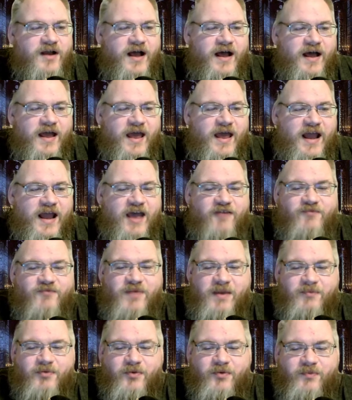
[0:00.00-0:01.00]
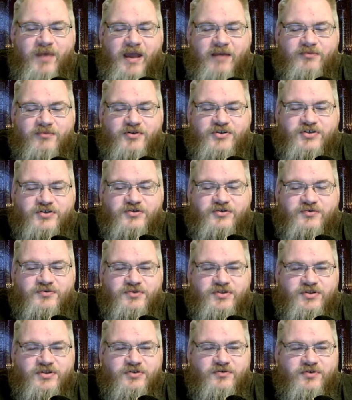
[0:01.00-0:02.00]
uh, and have people be able to
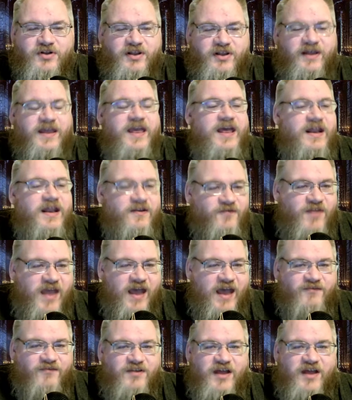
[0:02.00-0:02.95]
to click in if they have